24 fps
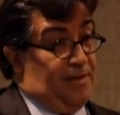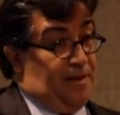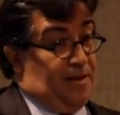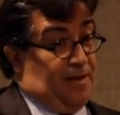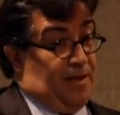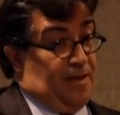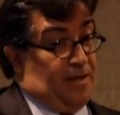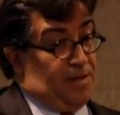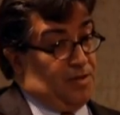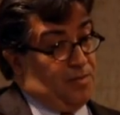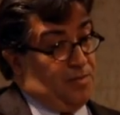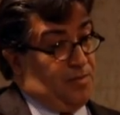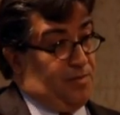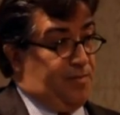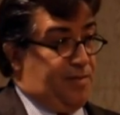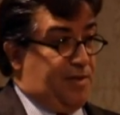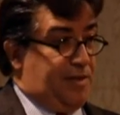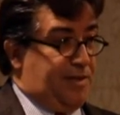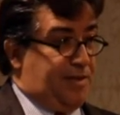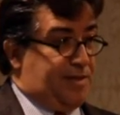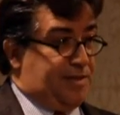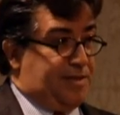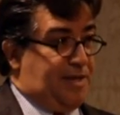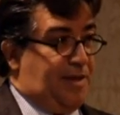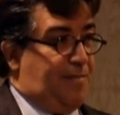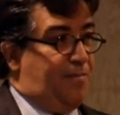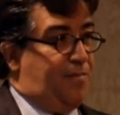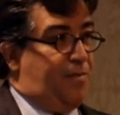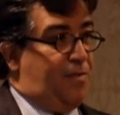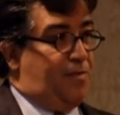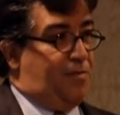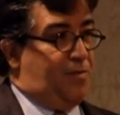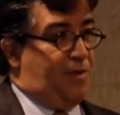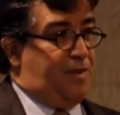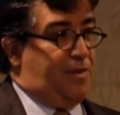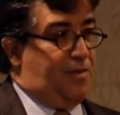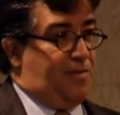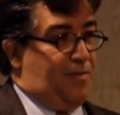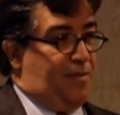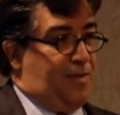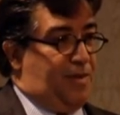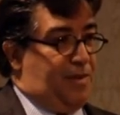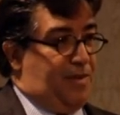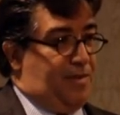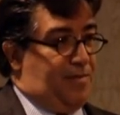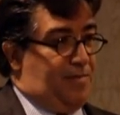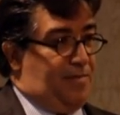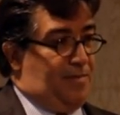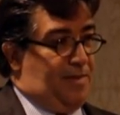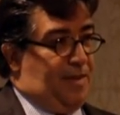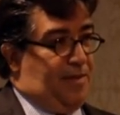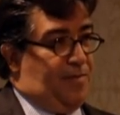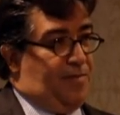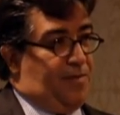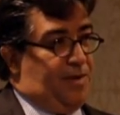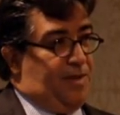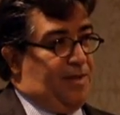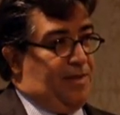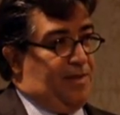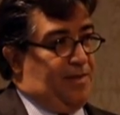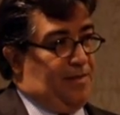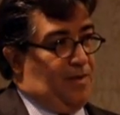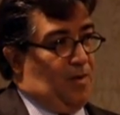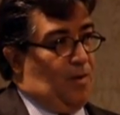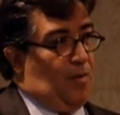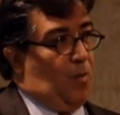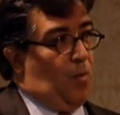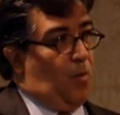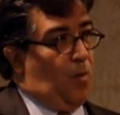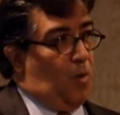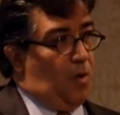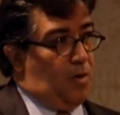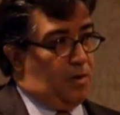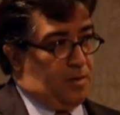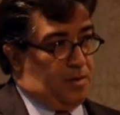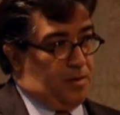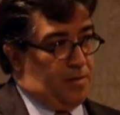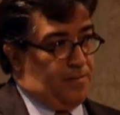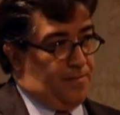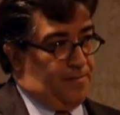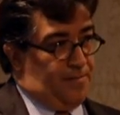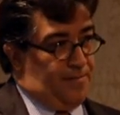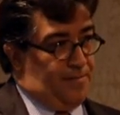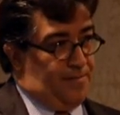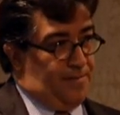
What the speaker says: To give you an example, we every quarter,